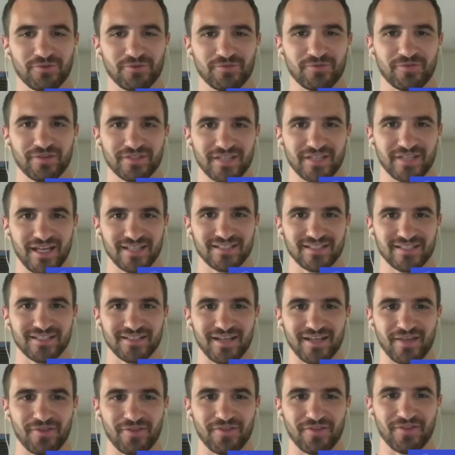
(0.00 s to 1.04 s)
fantastic,
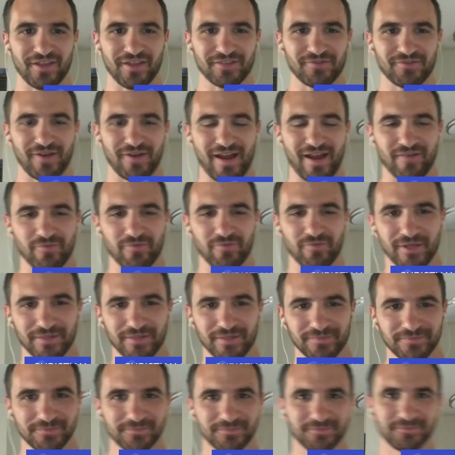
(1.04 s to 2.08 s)
Nathan. Thanks for having me.
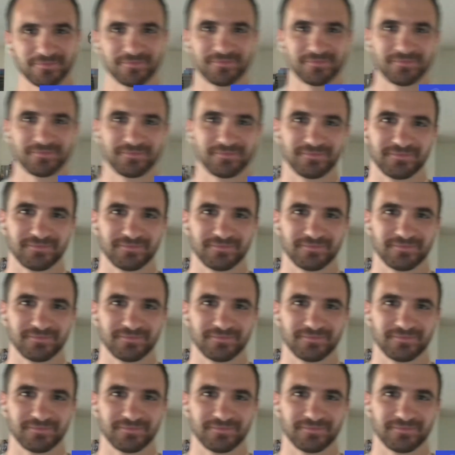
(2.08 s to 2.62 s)
I'm